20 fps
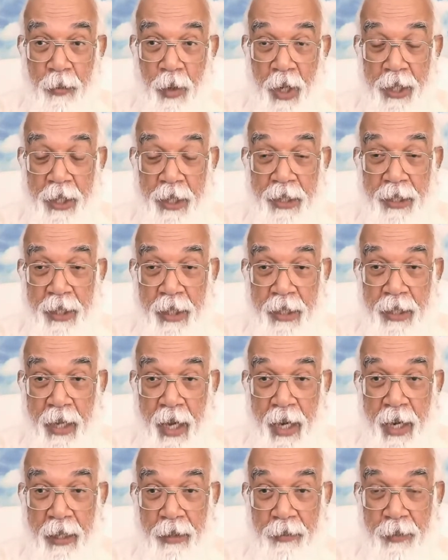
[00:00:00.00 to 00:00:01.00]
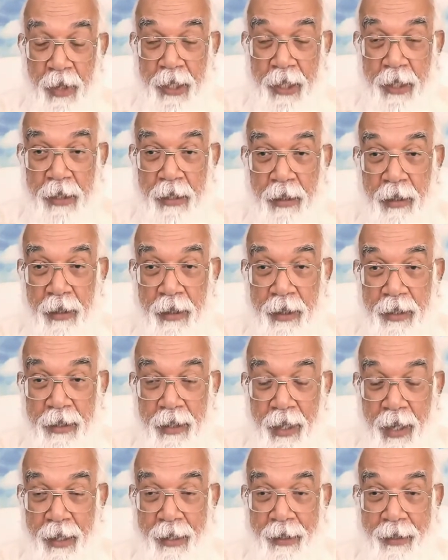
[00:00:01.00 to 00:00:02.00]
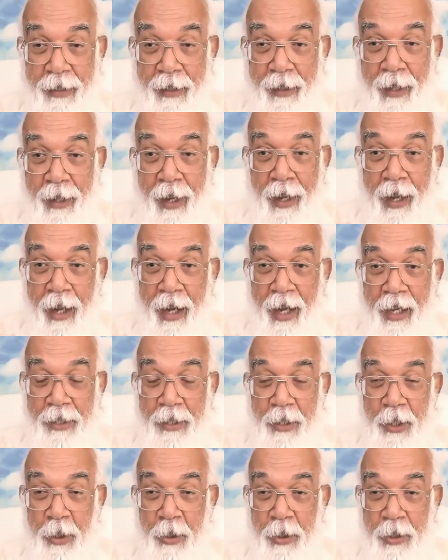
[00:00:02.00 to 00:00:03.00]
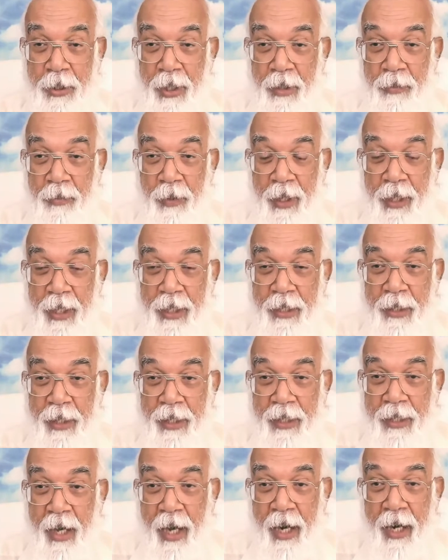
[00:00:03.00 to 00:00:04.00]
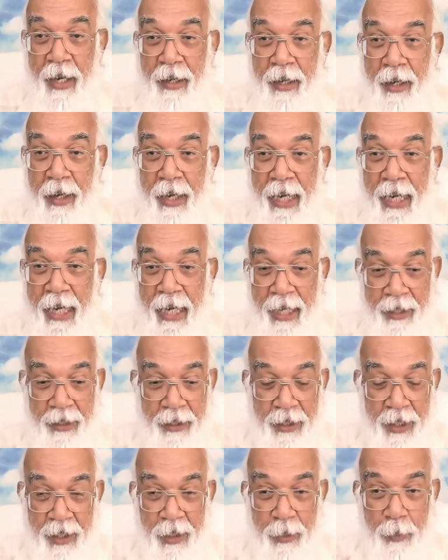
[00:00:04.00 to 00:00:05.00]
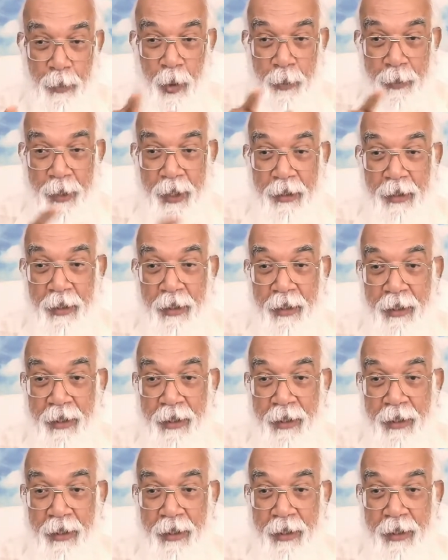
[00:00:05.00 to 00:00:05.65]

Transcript: What is desired, what is not desired. Ask yourself what is desired at this moment.